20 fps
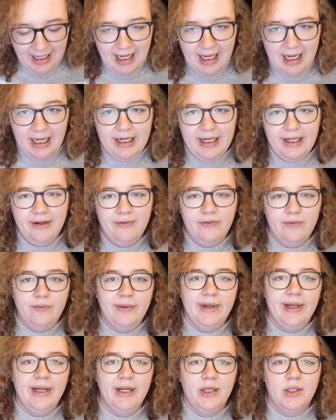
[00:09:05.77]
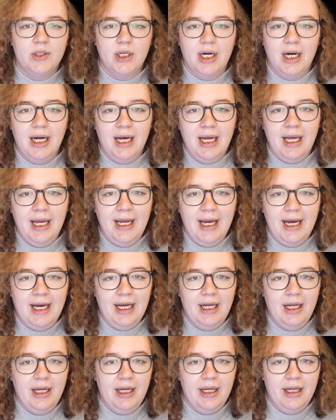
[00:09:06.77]
And if we try
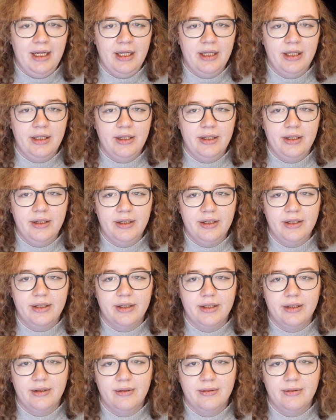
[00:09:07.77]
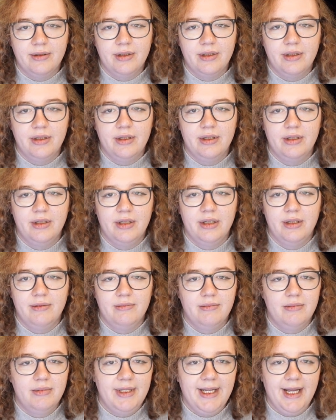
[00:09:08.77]
and
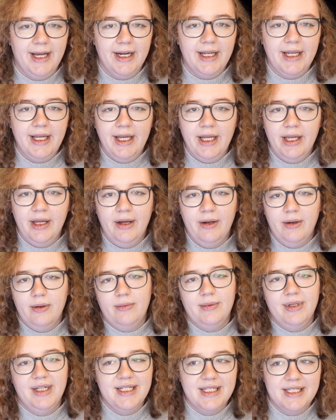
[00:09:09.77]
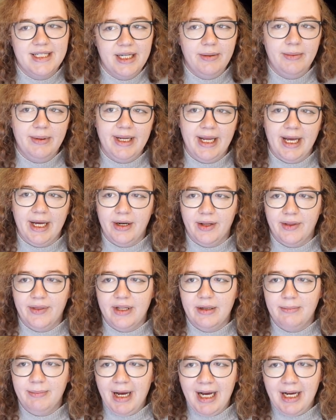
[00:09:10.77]
get a key, we see we get
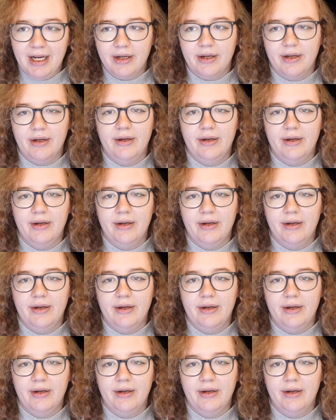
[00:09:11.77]
nothing back.